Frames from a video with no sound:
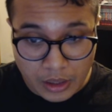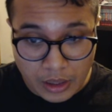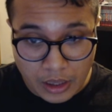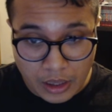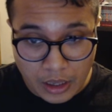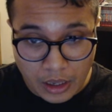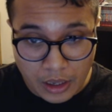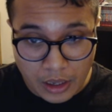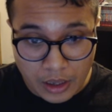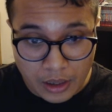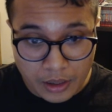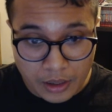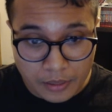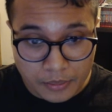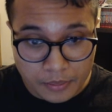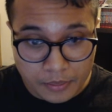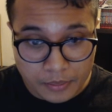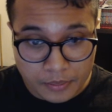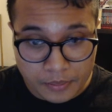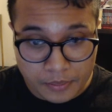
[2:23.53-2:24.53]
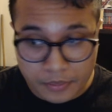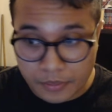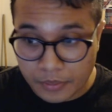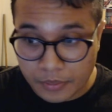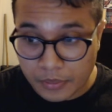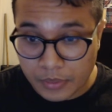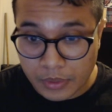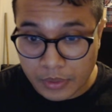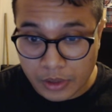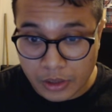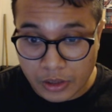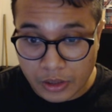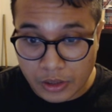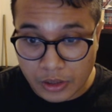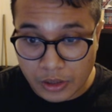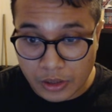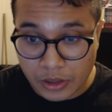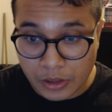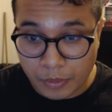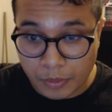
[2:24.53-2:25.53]

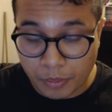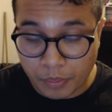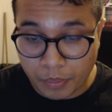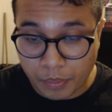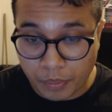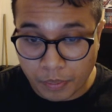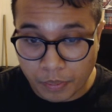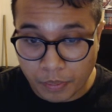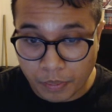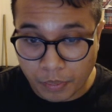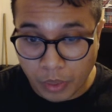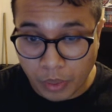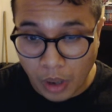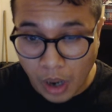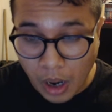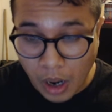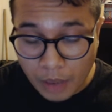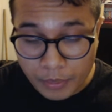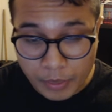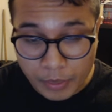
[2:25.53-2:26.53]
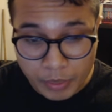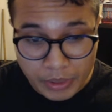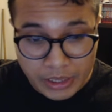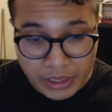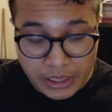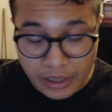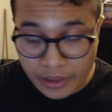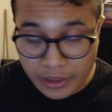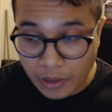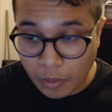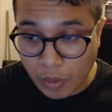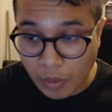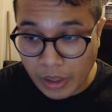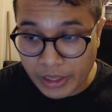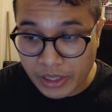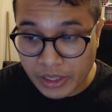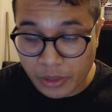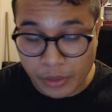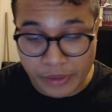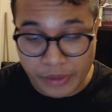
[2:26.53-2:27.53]
you're probably gonna
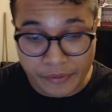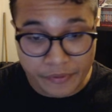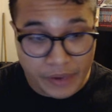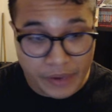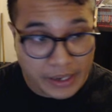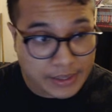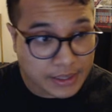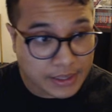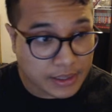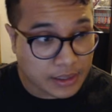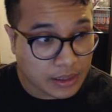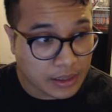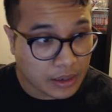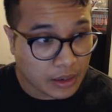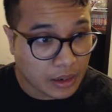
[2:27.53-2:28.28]
want to invest